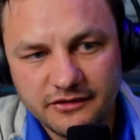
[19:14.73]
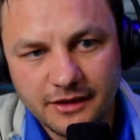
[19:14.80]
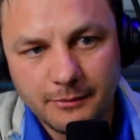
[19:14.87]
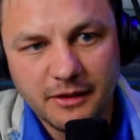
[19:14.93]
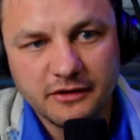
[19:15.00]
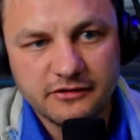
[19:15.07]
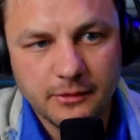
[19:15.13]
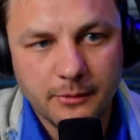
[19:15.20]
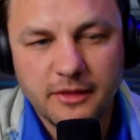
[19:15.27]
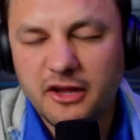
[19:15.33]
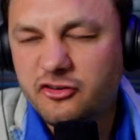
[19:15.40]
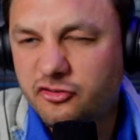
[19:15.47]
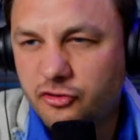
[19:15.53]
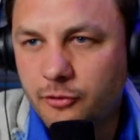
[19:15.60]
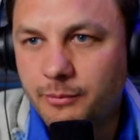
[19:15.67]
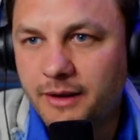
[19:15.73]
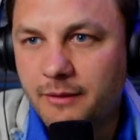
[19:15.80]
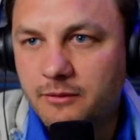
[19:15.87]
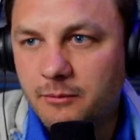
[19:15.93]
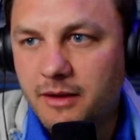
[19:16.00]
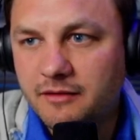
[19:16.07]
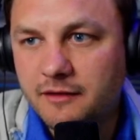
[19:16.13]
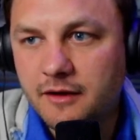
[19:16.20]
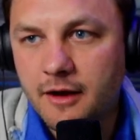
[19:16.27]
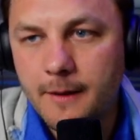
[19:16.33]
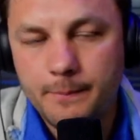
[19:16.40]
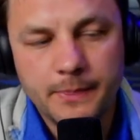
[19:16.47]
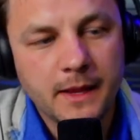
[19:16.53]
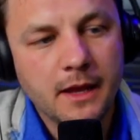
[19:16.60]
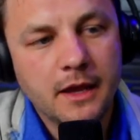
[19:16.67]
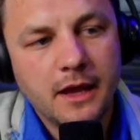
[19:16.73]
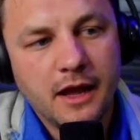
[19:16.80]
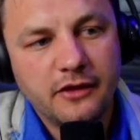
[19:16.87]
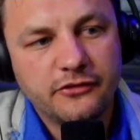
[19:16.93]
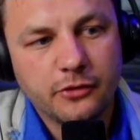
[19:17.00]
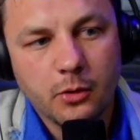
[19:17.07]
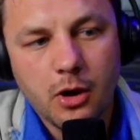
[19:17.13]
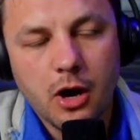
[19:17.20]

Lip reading: like someone that should be able to make the cut. And so